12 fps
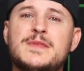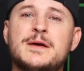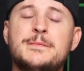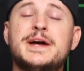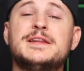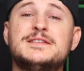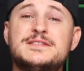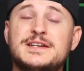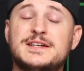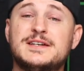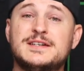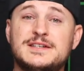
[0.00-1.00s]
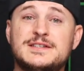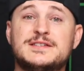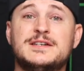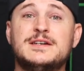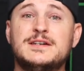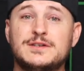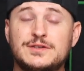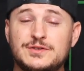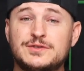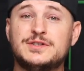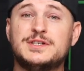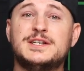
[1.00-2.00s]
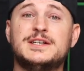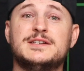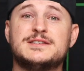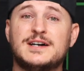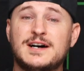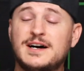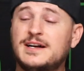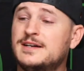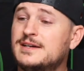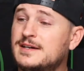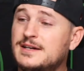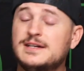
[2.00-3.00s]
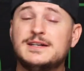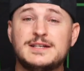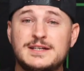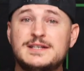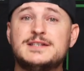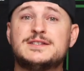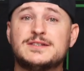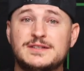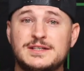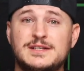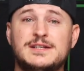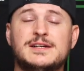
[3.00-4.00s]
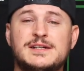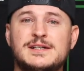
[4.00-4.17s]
Man, this thing is good, it is hot, easily